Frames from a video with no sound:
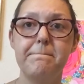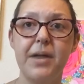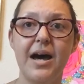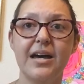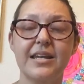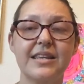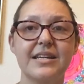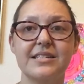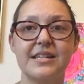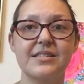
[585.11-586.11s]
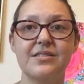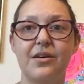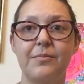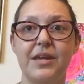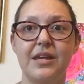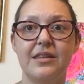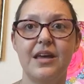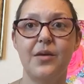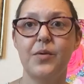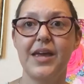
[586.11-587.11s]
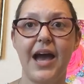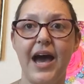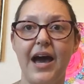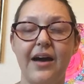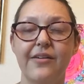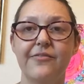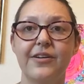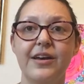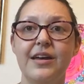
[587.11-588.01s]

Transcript: but that does not mean that we have